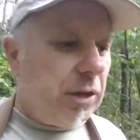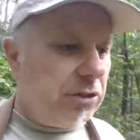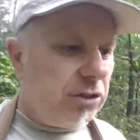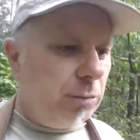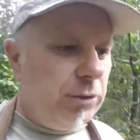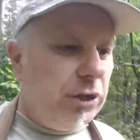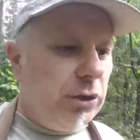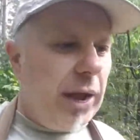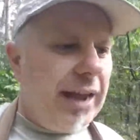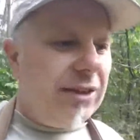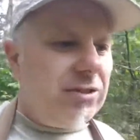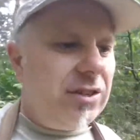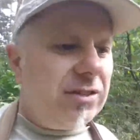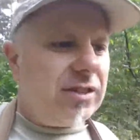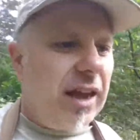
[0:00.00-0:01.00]
some new
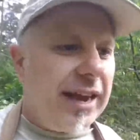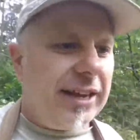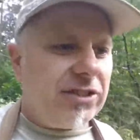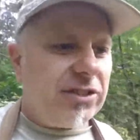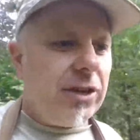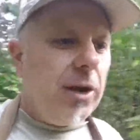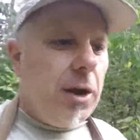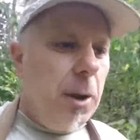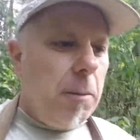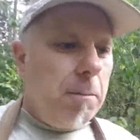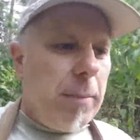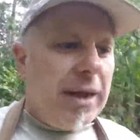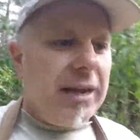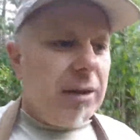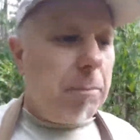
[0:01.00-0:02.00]
exercise,
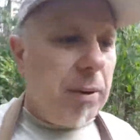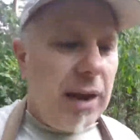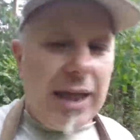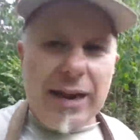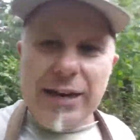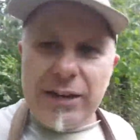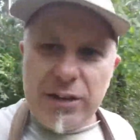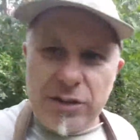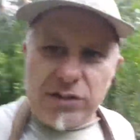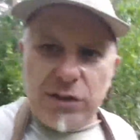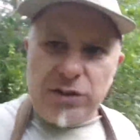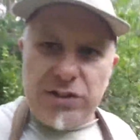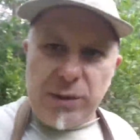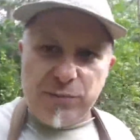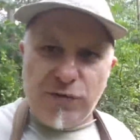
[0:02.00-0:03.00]
make a plan and a
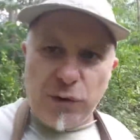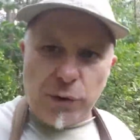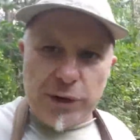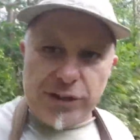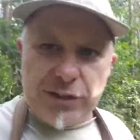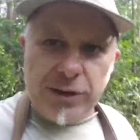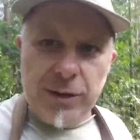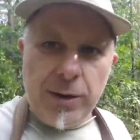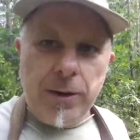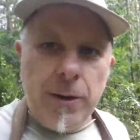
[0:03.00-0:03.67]
system for it.